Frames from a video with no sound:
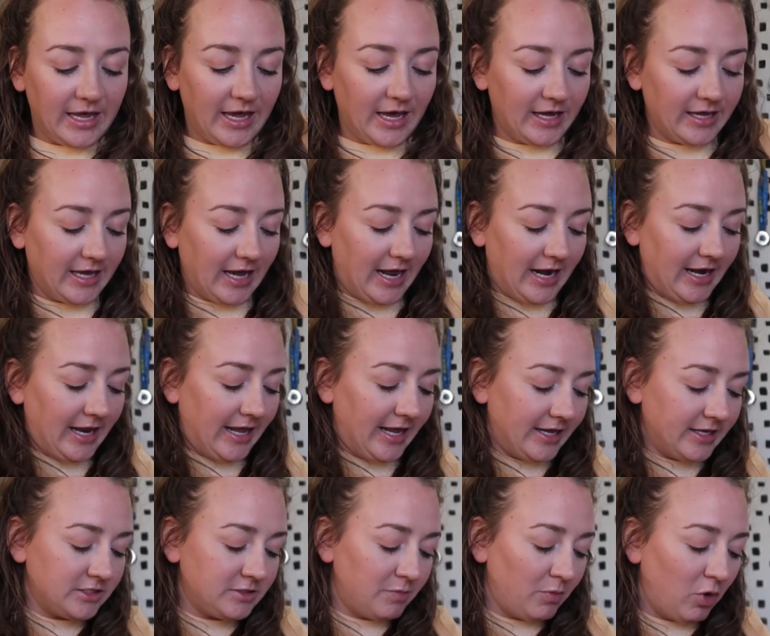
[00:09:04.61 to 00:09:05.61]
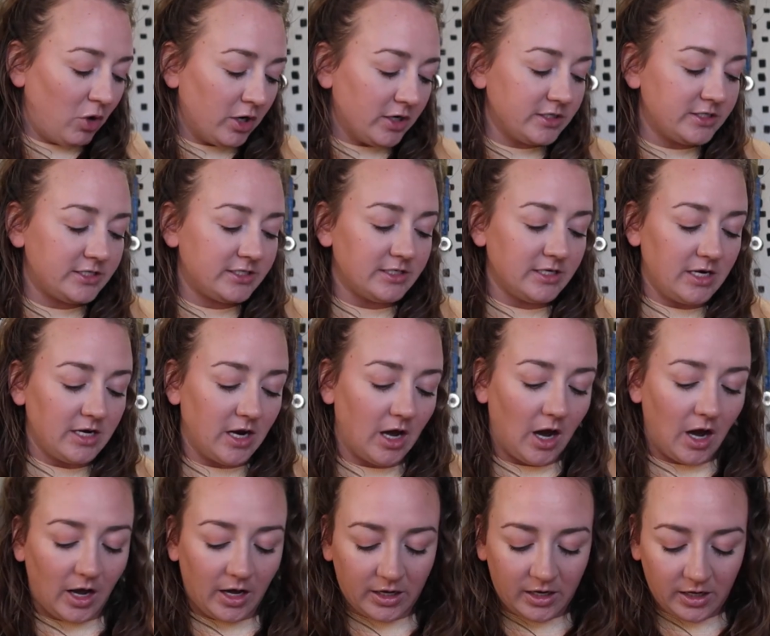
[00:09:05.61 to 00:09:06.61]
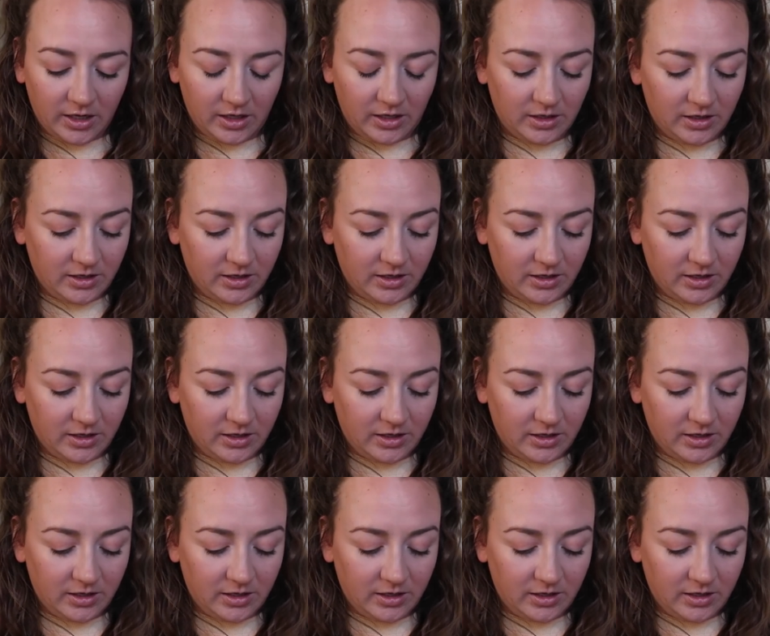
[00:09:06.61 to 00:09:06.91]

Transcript: Again, it is more snug.